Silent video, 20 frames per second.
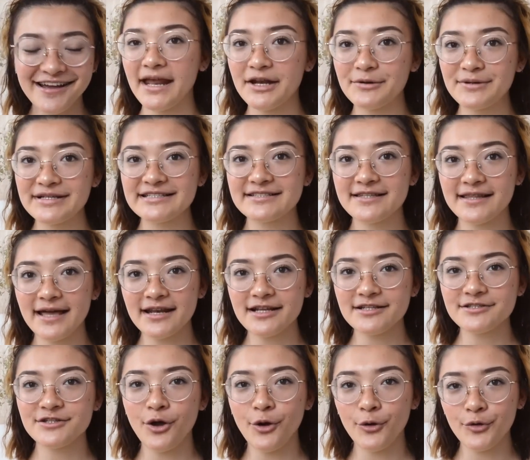Anyways, that
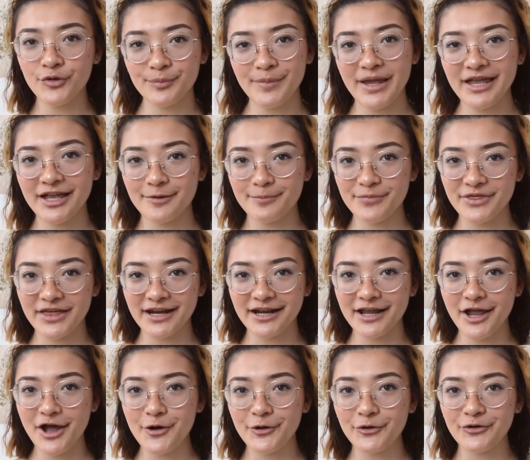is all the makeup that
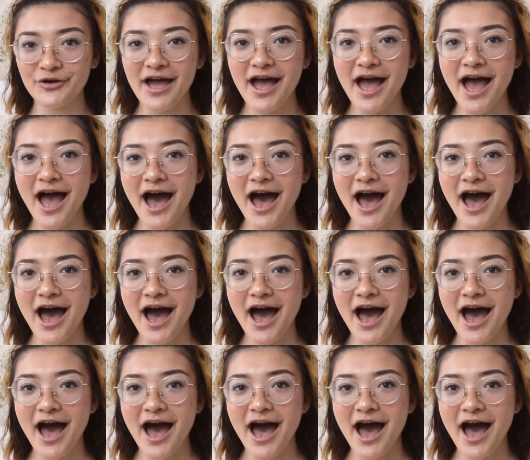I own.